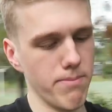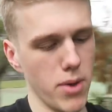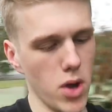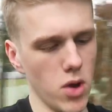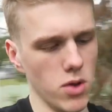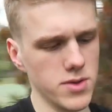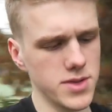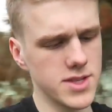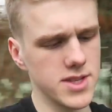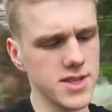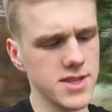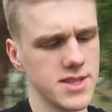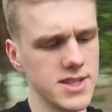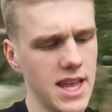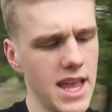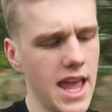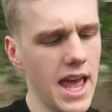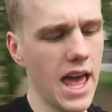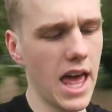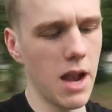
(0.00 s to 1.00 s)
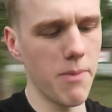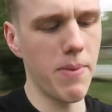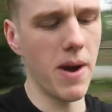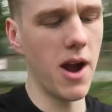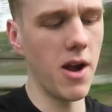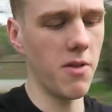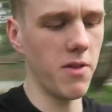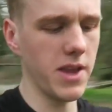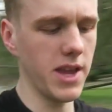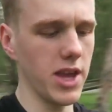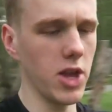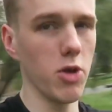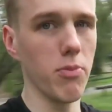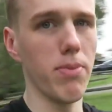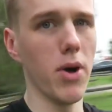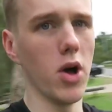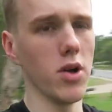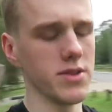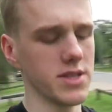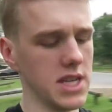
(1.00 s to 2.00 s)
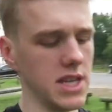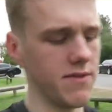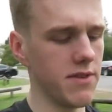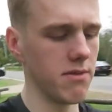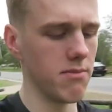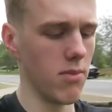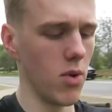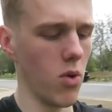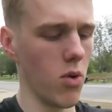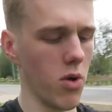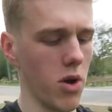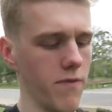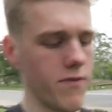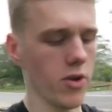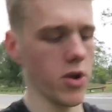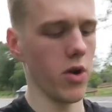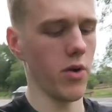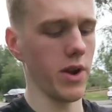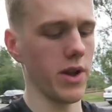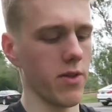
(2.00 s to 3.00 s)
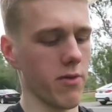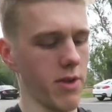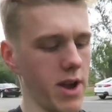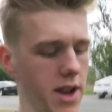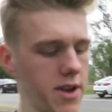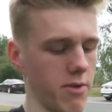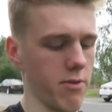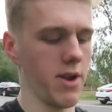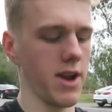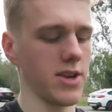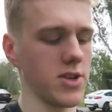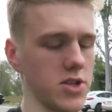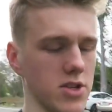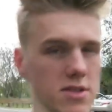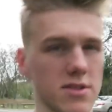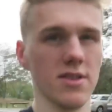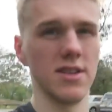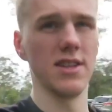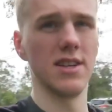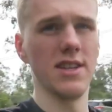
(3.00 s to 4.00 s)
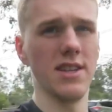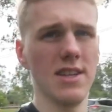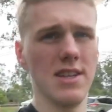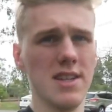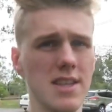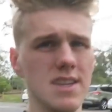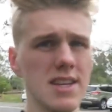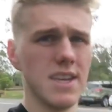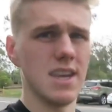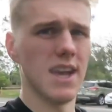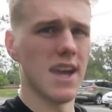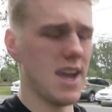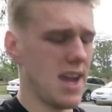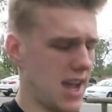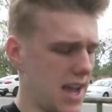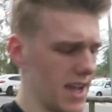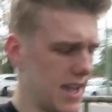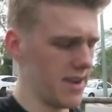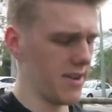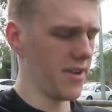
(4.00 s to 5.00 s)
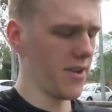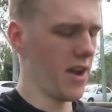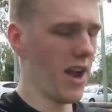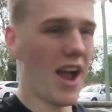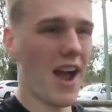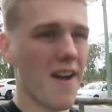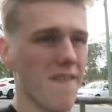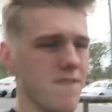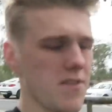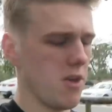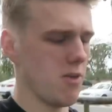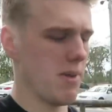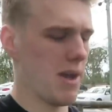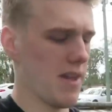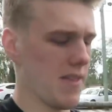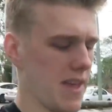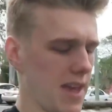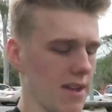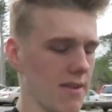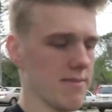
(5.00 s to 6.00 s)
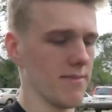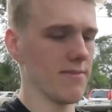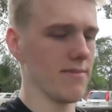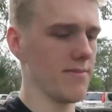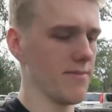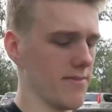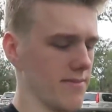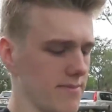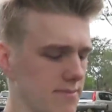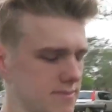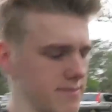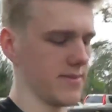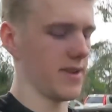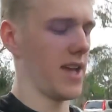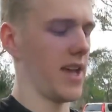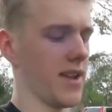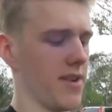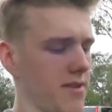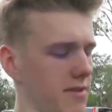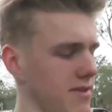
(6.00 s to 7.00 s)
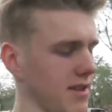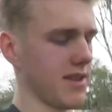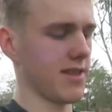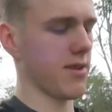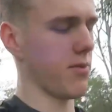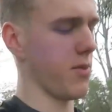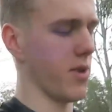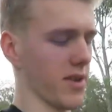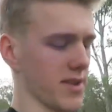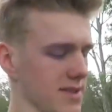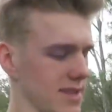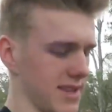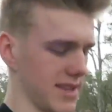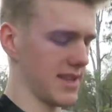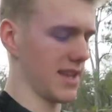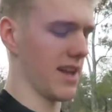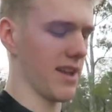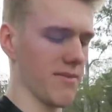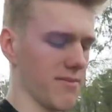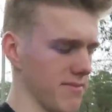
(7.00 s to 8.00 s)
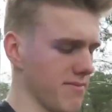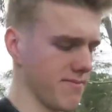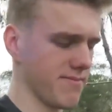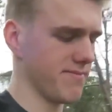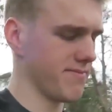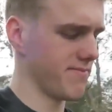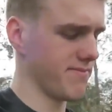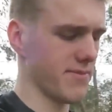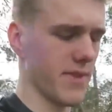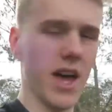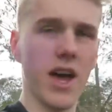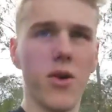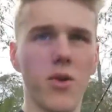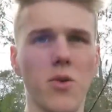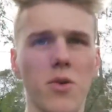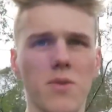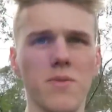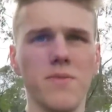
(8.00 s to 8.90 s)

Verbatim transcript: and it pulses, then apparently it'll pulse even more if you're going in the right direction. I don't know how I feel about that. I don't think that works like that at all.